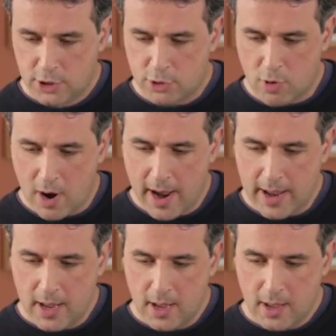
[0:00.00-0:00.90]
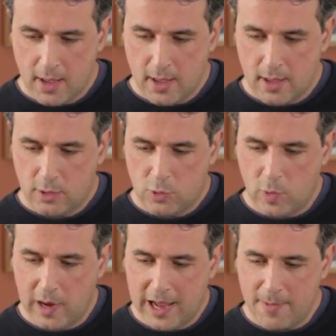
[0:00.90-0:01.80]
try
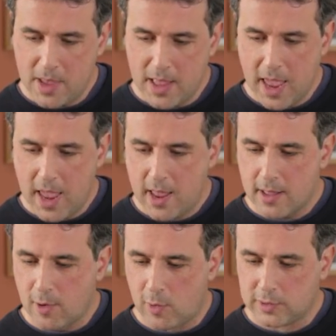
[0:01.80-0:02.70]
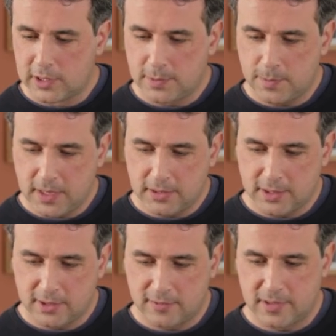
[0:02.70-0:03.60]
to eliminate all those
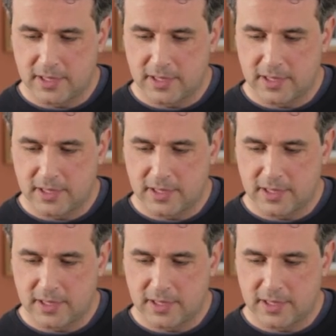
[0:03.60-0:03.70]
pieces over